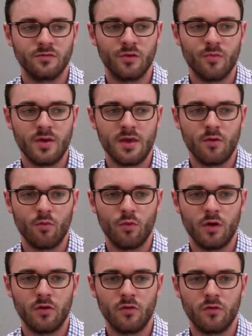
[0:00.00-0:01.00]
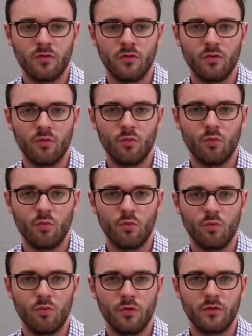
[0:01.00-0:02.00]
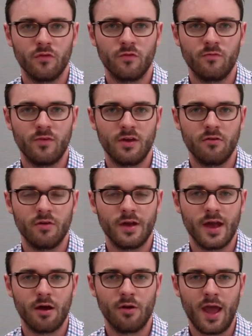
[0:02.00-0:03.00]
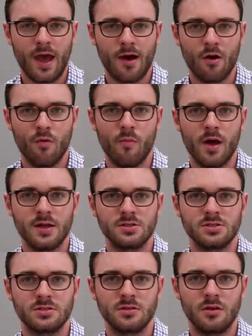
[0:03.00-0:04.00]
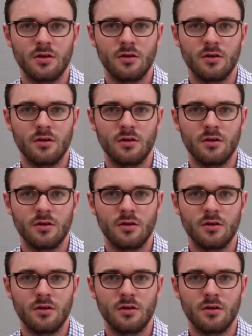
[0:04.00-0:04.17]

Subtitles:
for me was figuring out how much